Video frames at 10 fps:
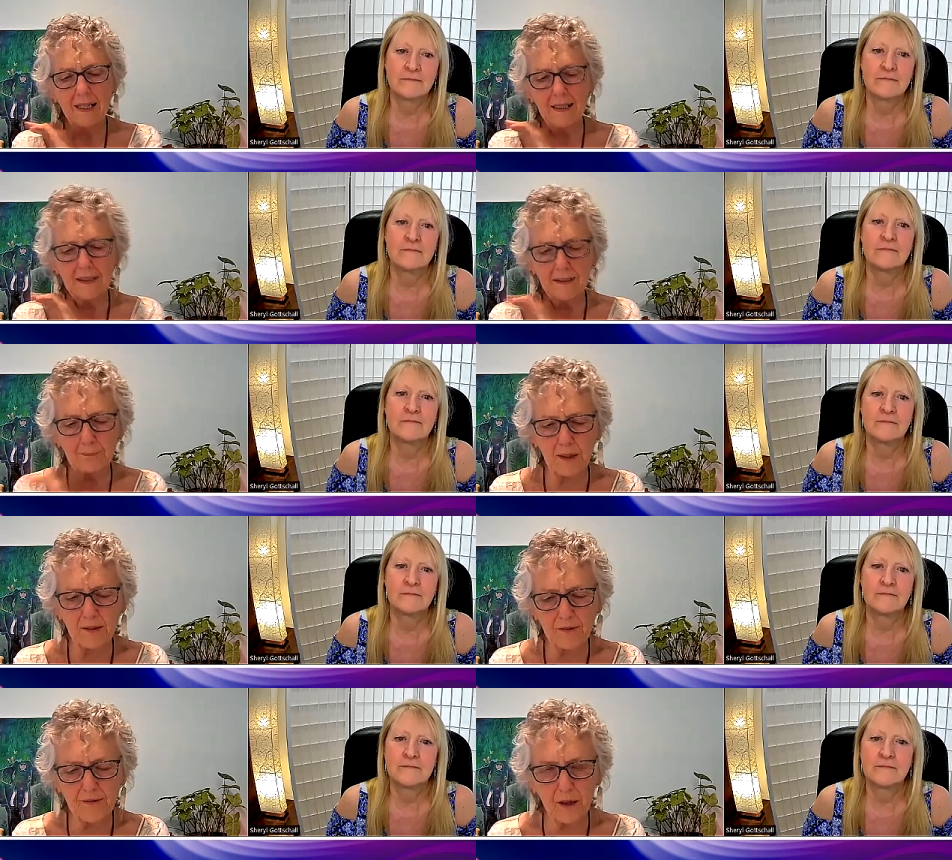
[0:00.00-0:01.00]
Speaker 1: and then
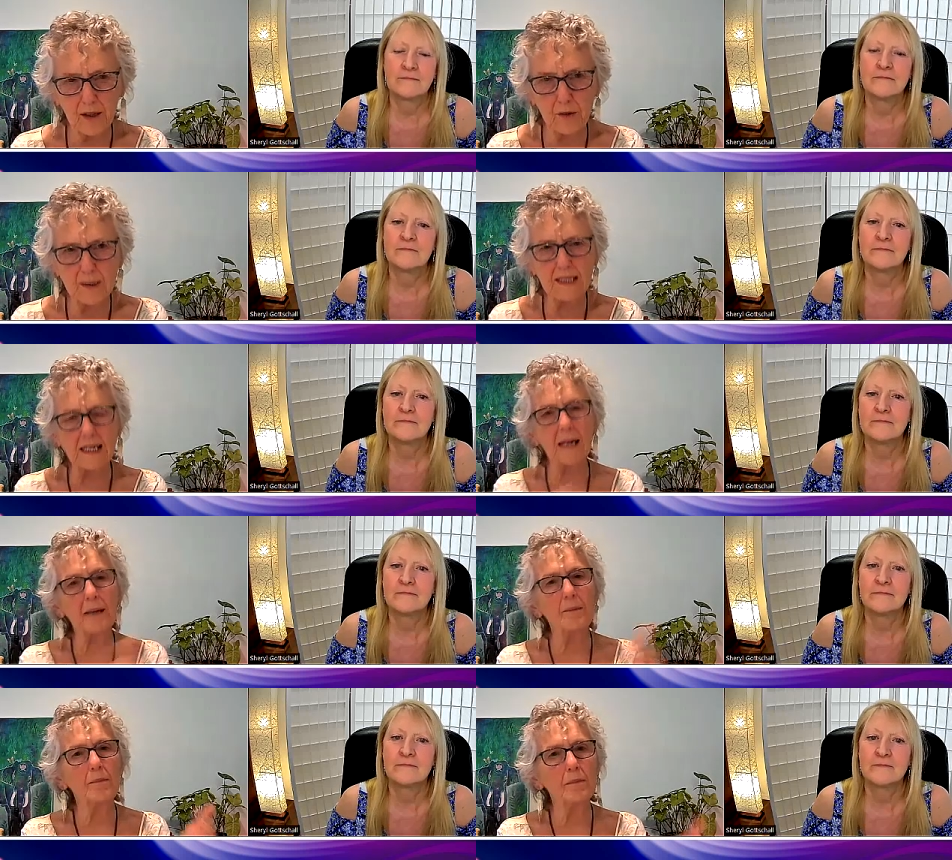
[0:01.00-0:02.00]
by the following
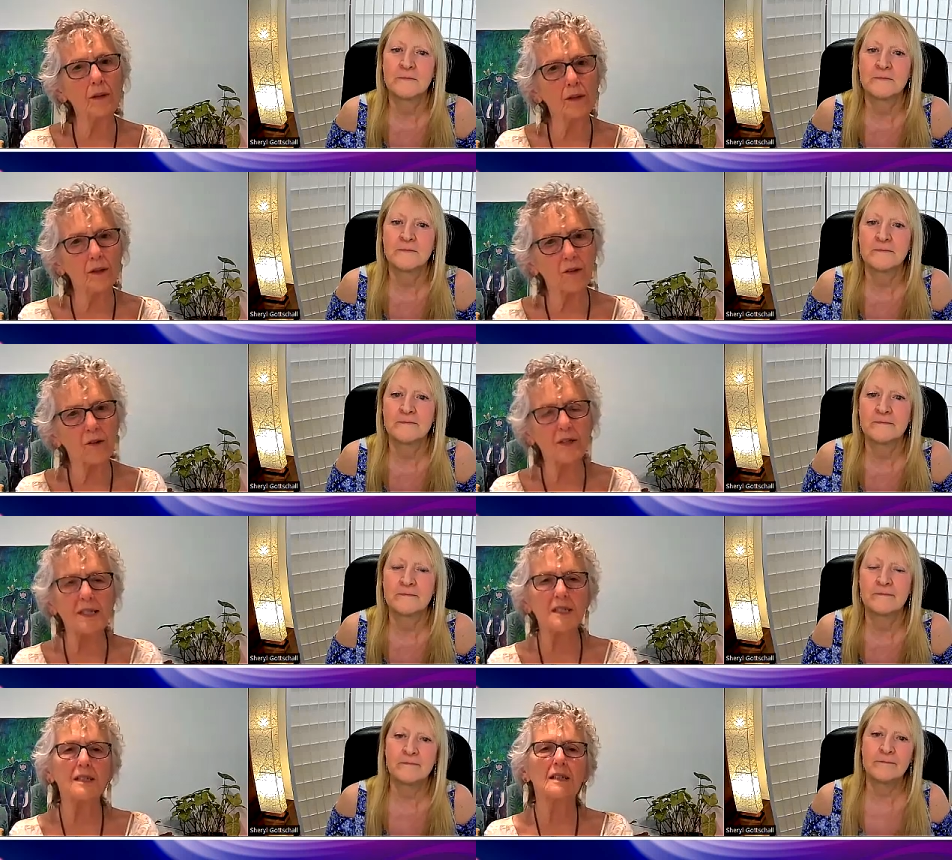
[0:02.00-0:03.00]
day,
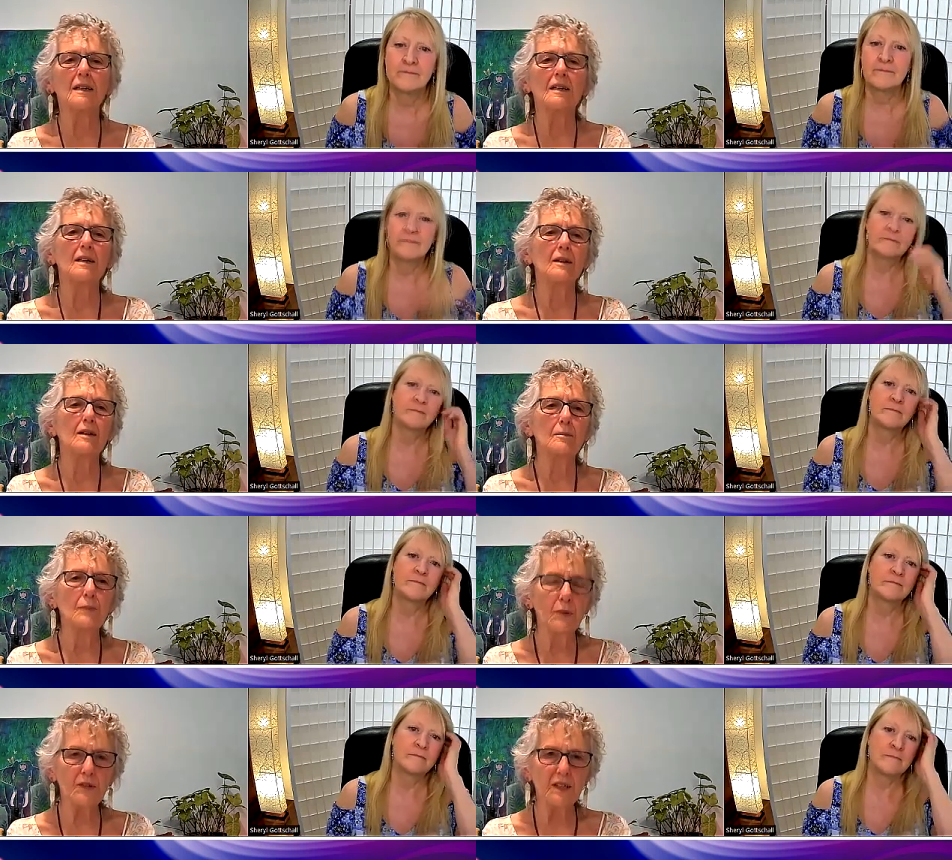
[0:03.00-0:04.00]
Mercury
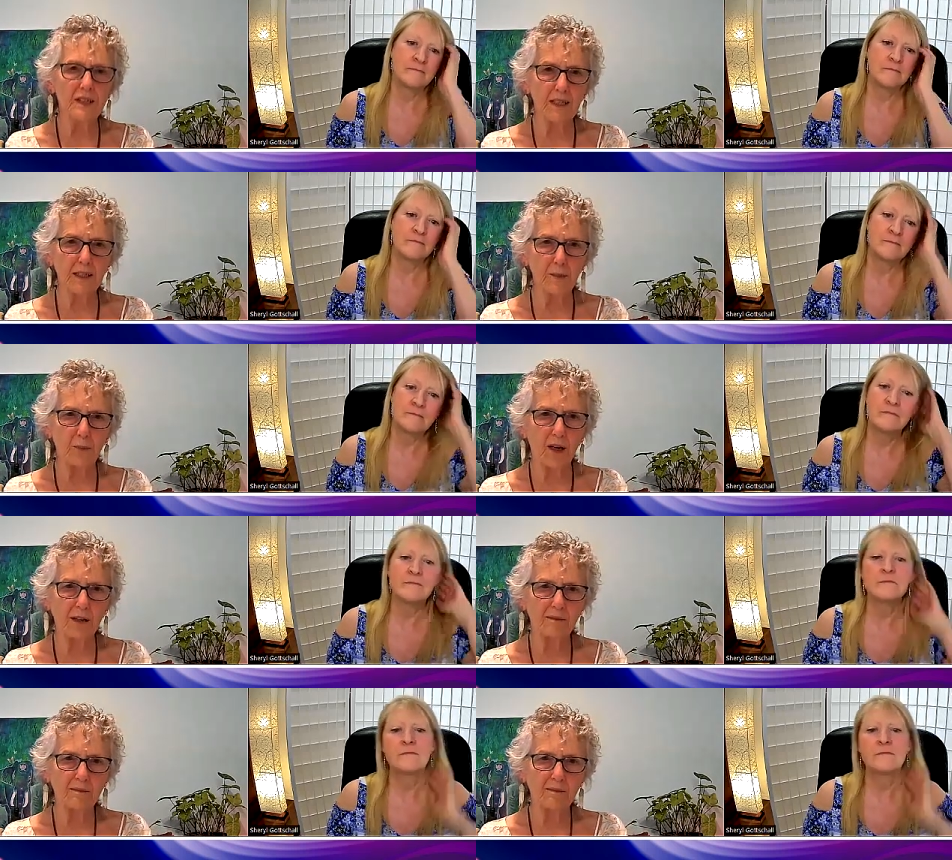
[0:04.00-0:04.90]
moves into Libra.